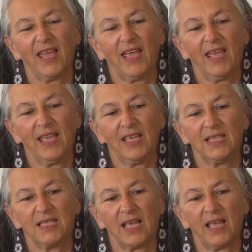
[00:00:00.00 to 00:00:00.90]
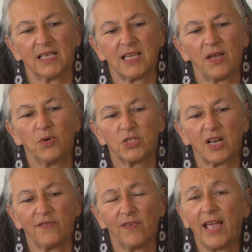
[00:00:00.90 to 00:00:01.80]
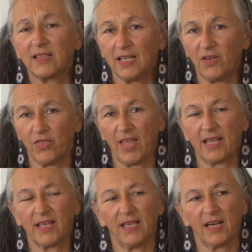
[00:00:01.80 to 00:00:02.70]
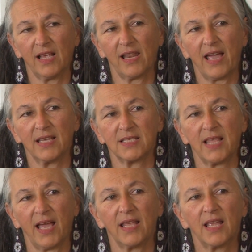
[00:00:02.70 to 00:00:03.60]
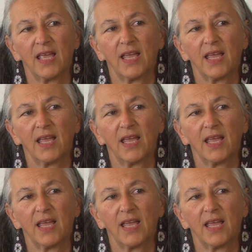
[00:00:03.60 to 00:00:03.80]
And as I was reflecting on that, I realized that